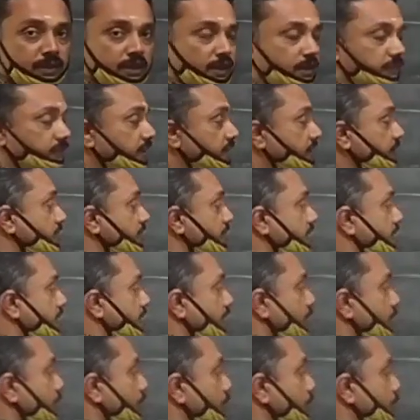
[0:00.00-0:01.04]
with
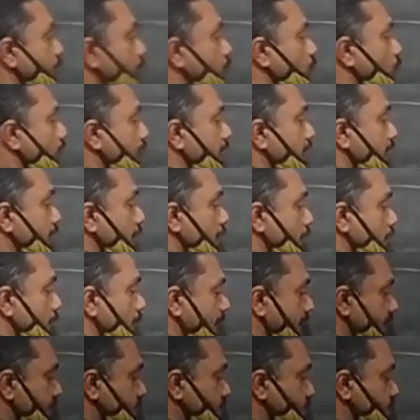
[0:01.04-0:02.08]
two
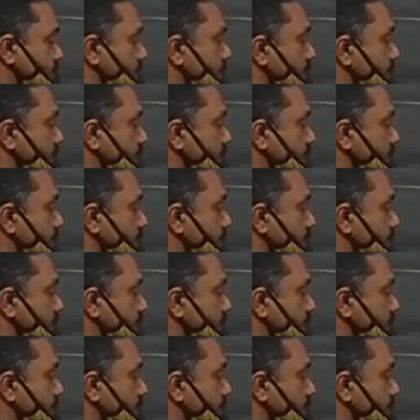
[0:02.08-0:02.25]
integuments.